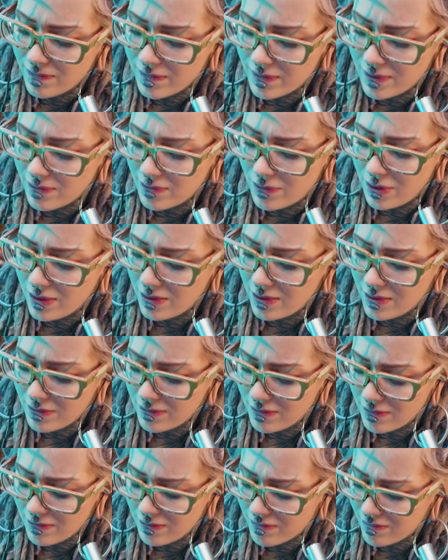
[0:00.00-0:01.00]

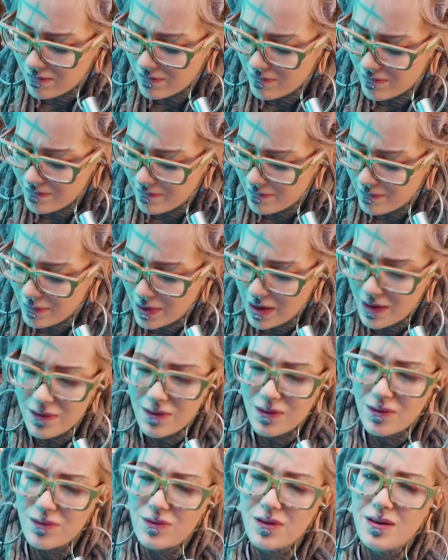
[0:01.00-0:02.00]
one piece
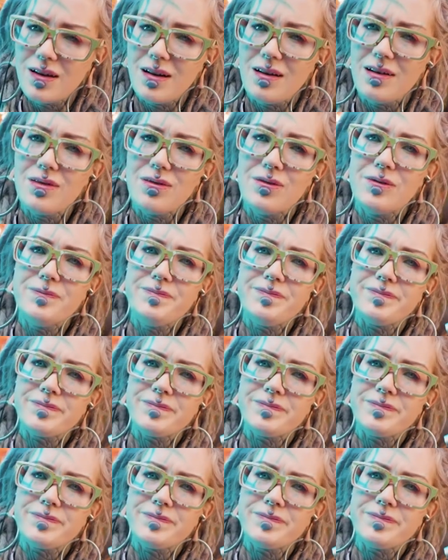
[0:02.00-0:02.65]
of it and you